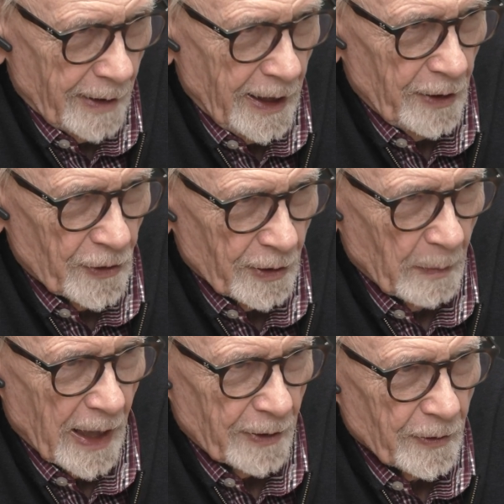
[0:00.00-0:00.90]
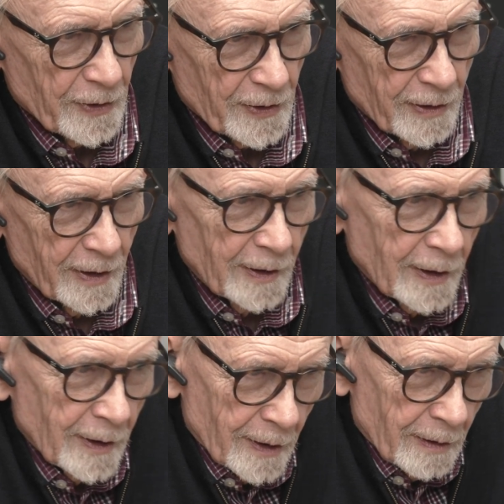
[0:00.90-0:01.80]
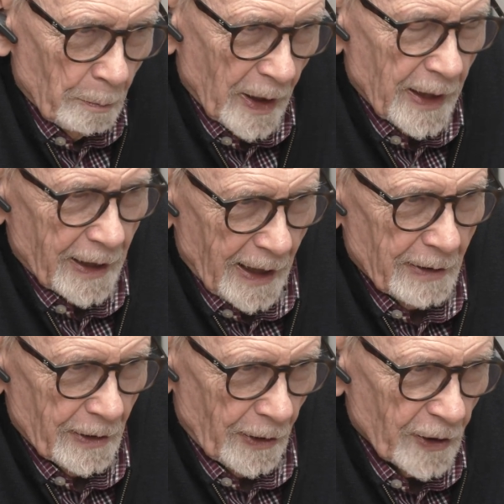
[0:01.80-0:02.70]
aged Sumatras, but again, they're